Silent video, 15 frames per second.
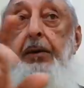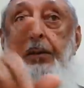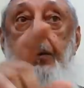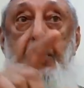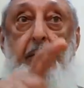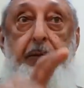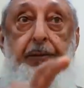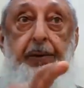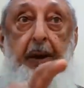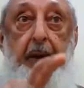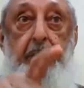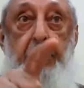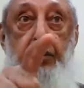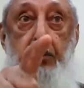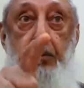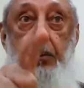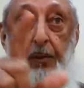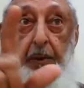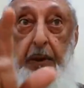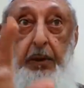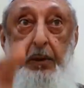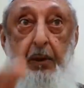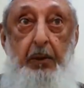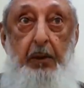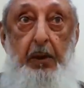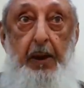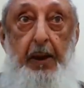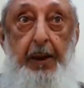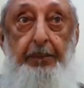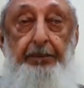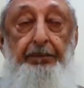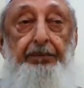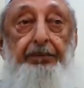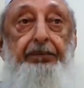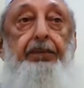is Constantinople in the Qur'an.